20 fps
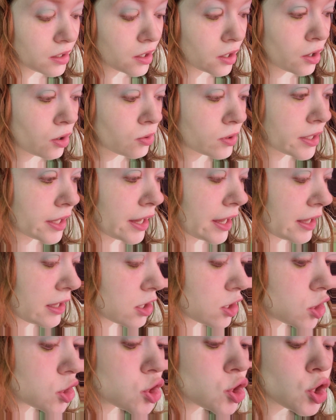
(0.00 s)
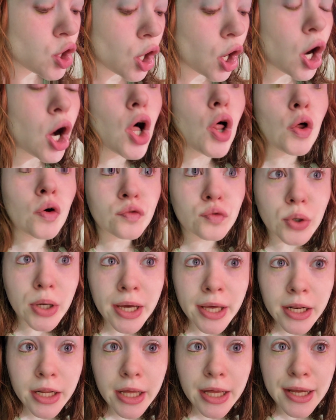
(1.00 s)
Okay, olive
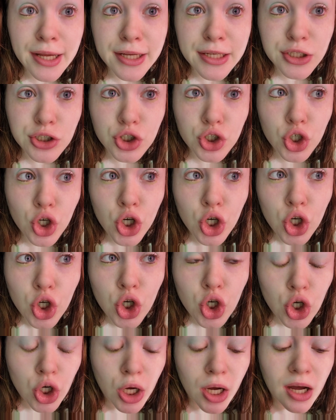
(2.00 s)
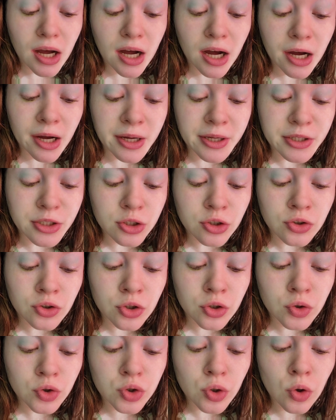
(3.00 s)
green is a
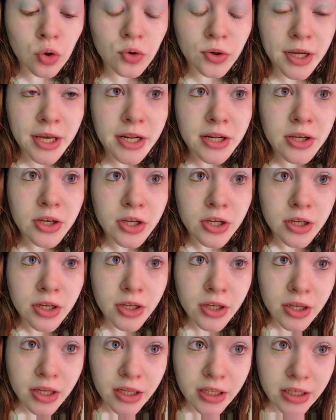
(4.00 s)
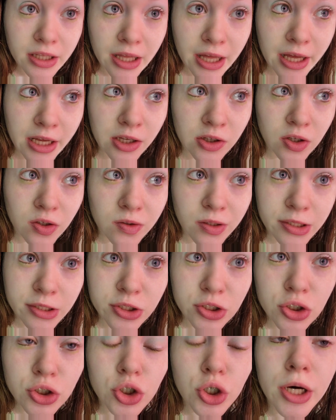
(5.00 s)
neutral green, and it
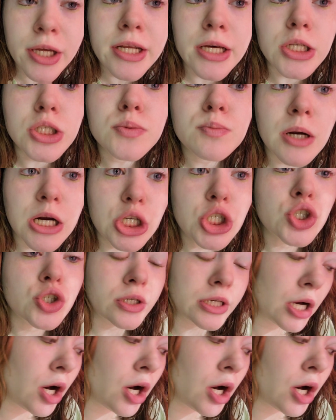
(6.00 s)
looks good, especially